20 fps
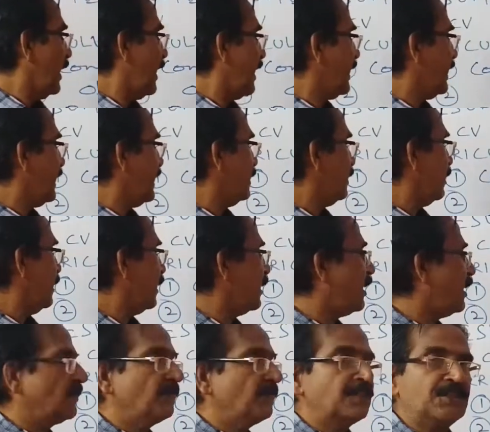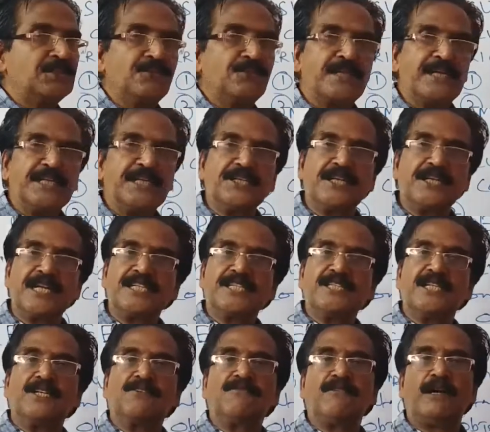And along with your
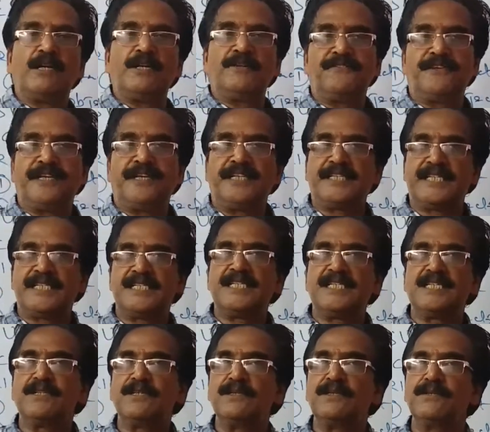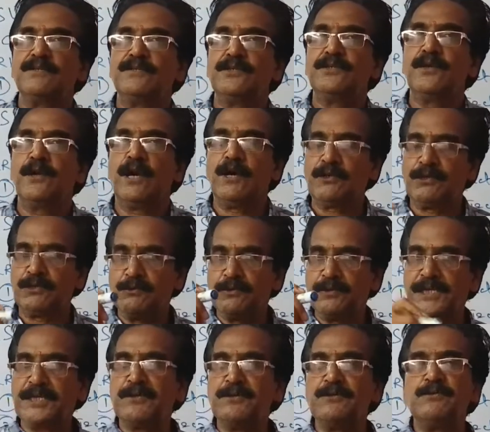educational qualifications, you have
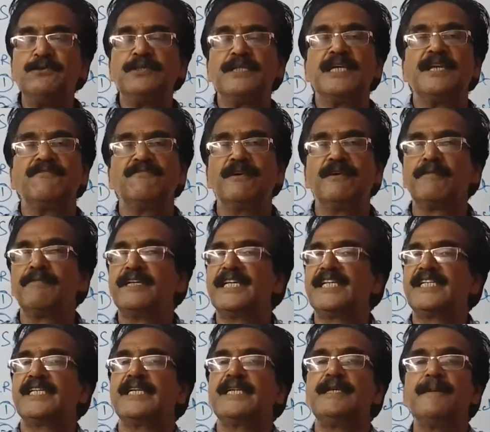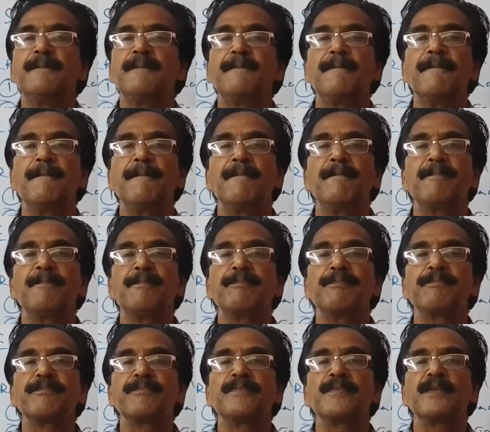to give the information
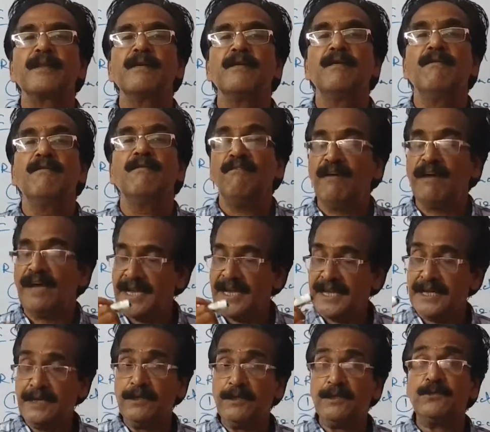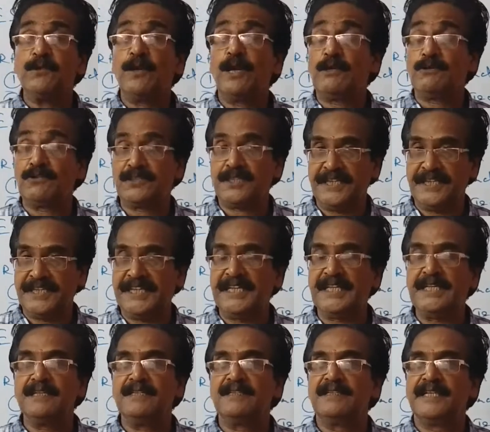where you have
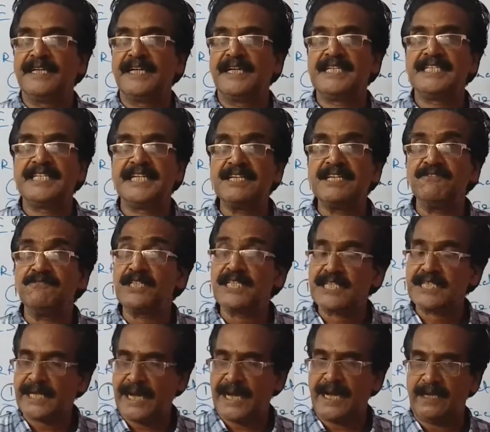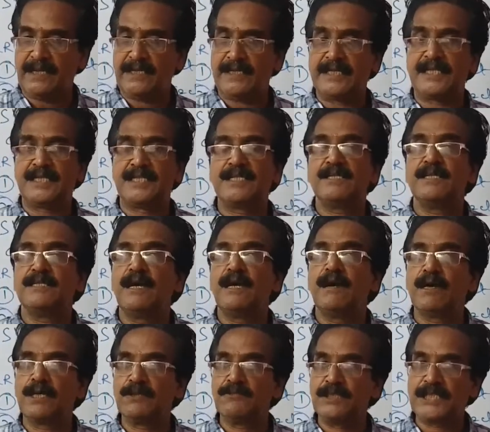studied, that is in which college
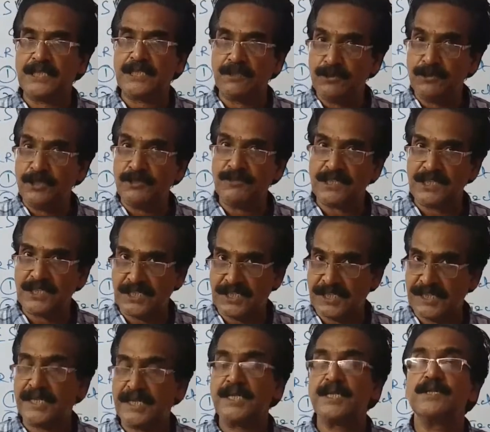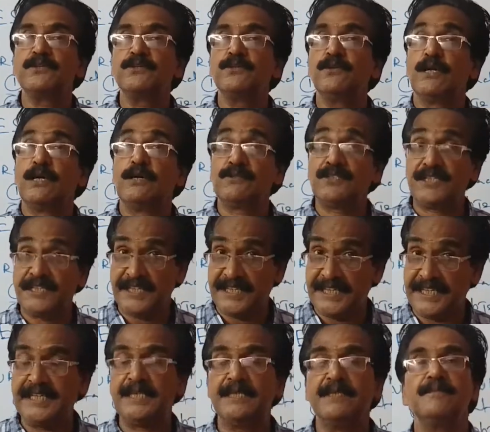or in which university you have
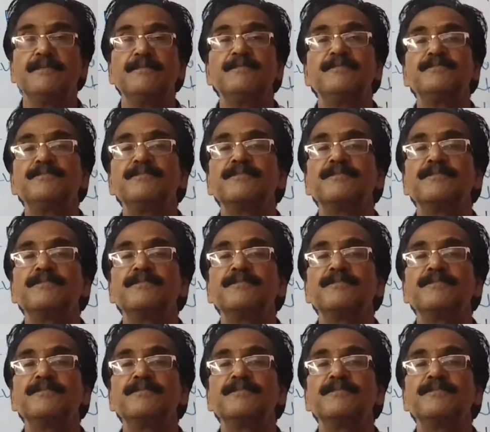studied,